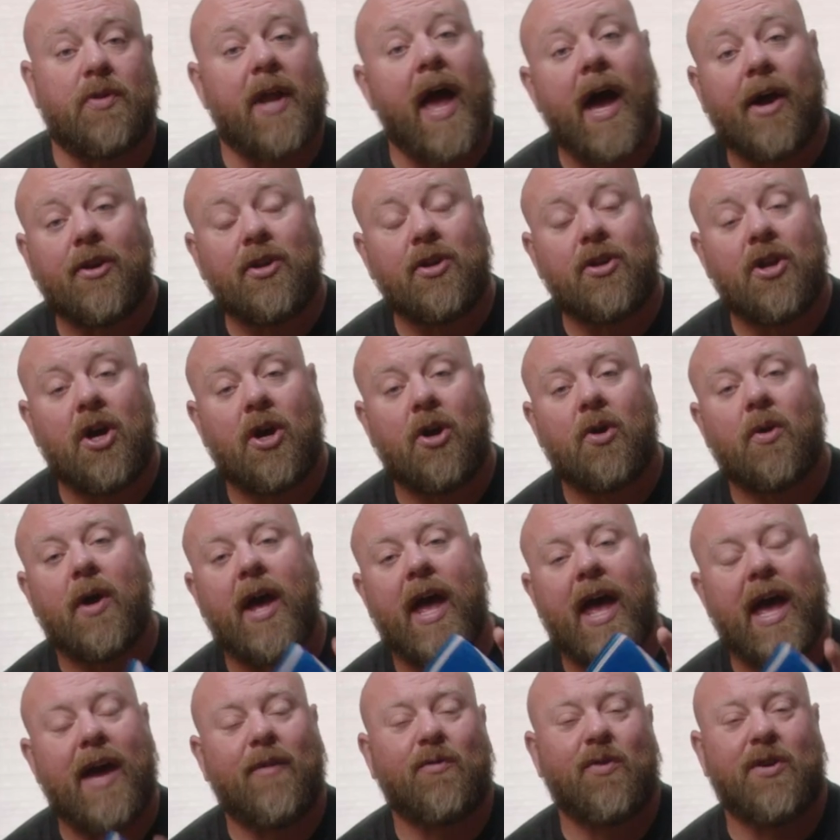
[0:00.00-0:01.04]
now you know
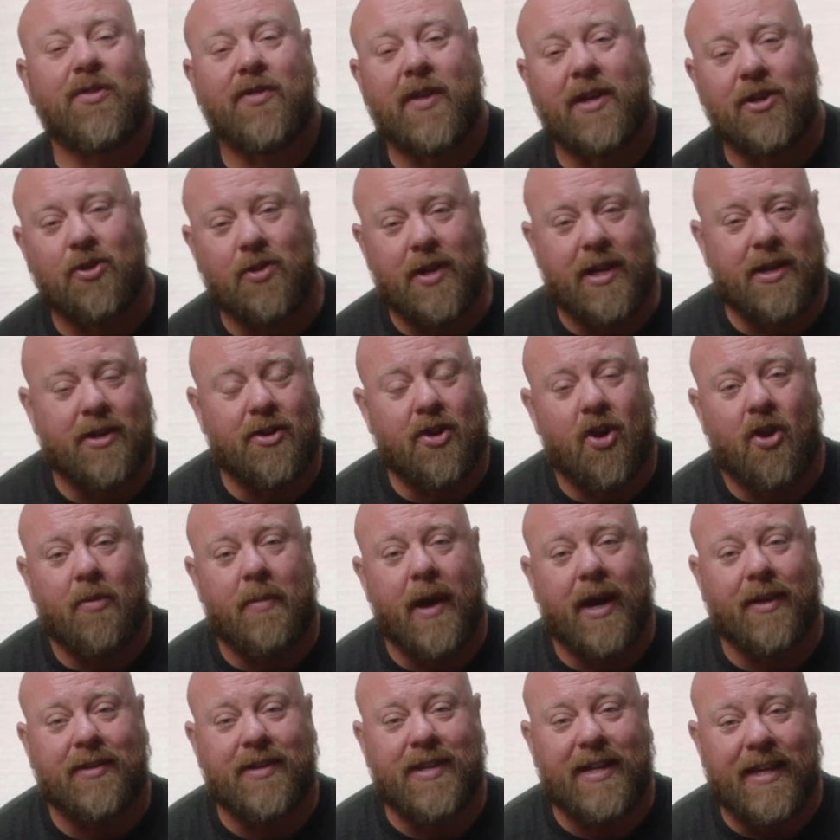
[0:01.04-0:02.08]
everything you need to know
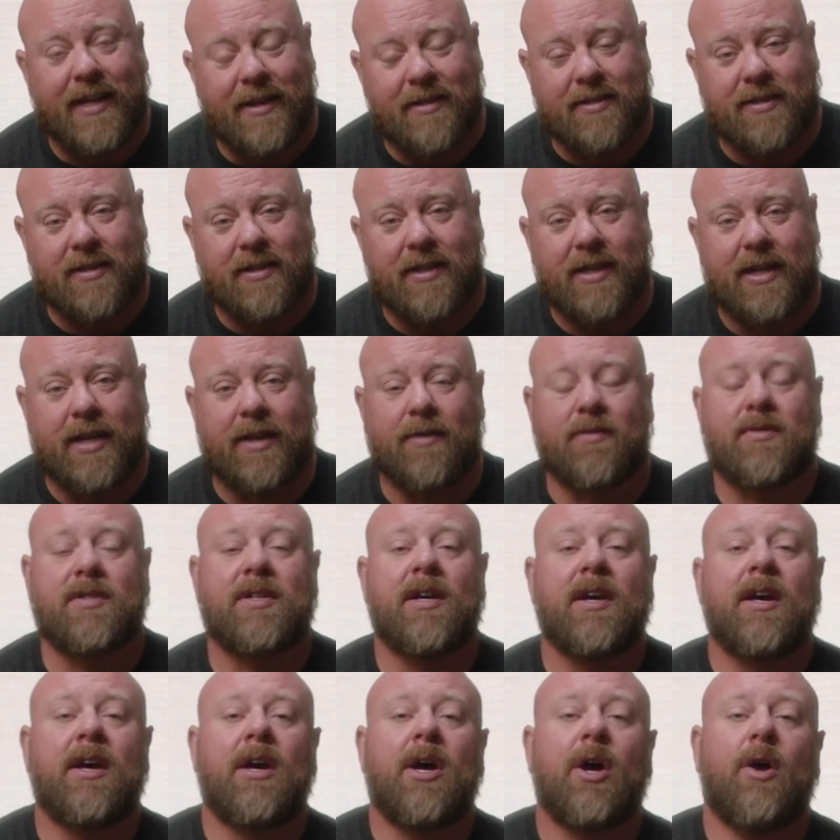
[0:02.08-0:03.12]
about knee
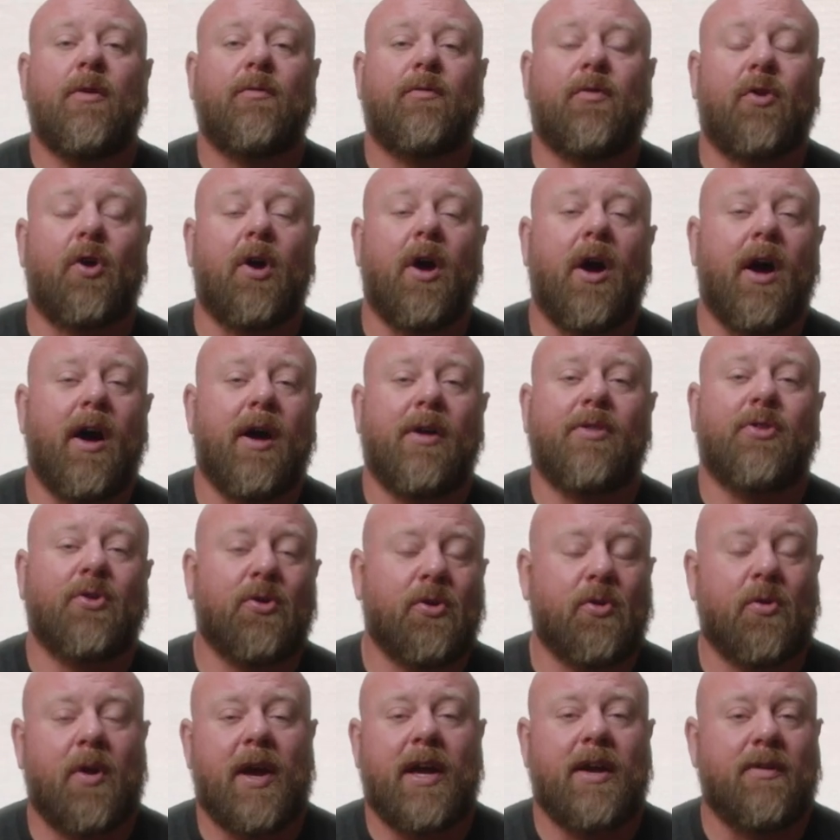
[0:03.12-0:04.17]
sleeves. For
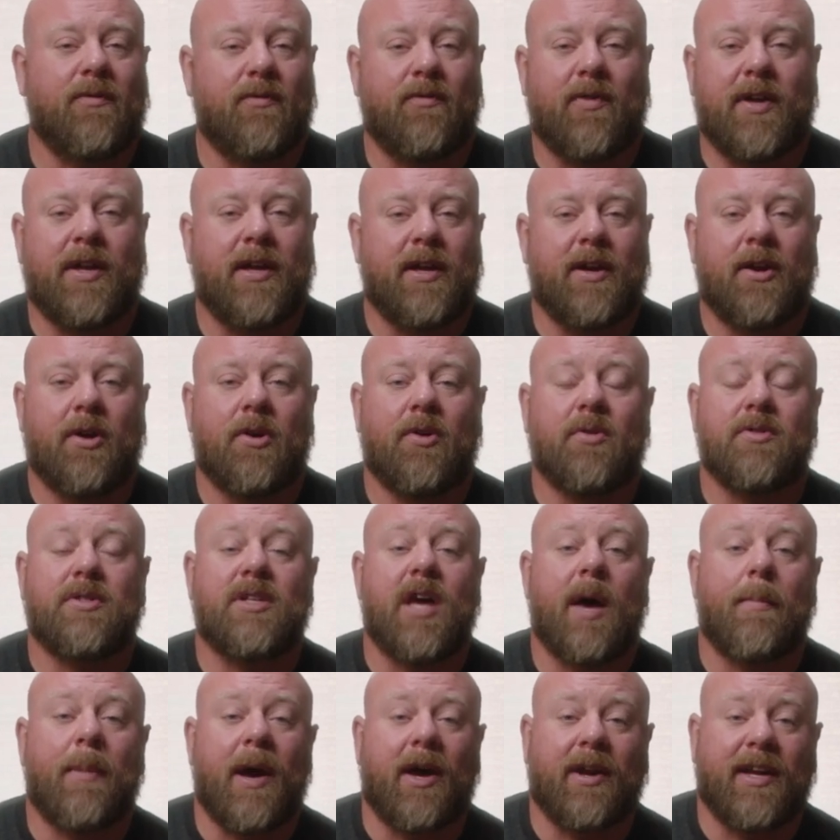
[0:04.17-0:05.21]
other great videos
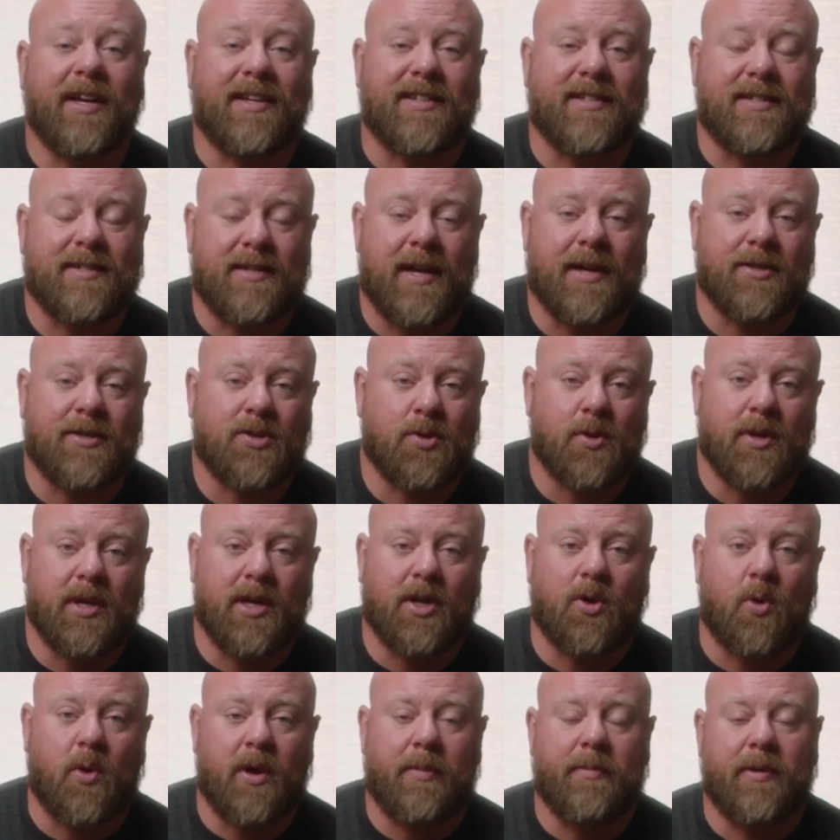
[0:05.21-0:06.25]
about accessory
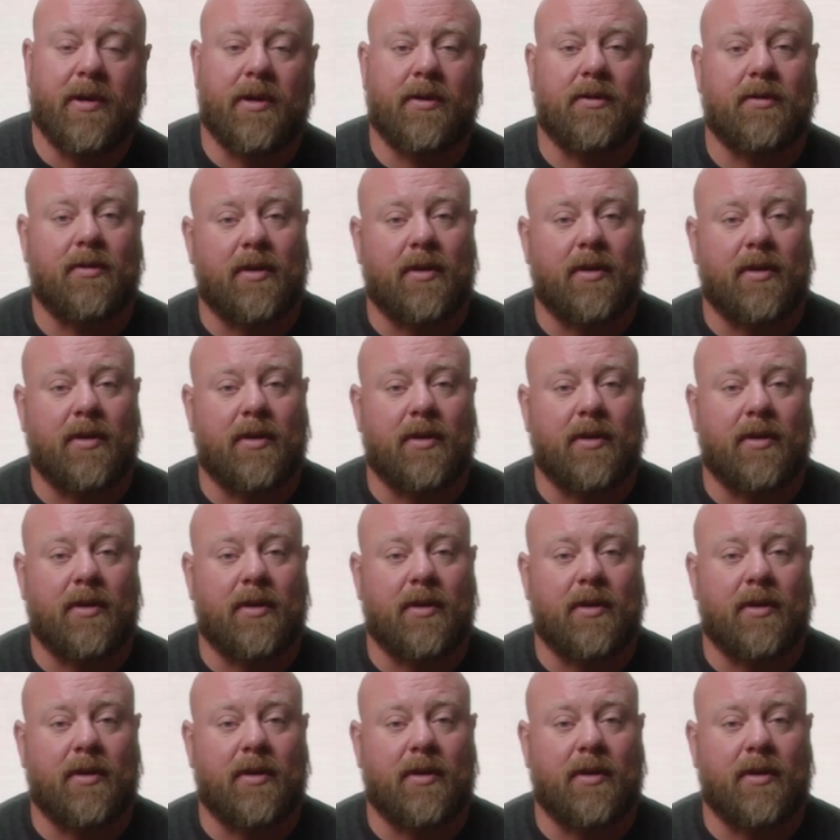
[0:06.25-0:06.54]
equipment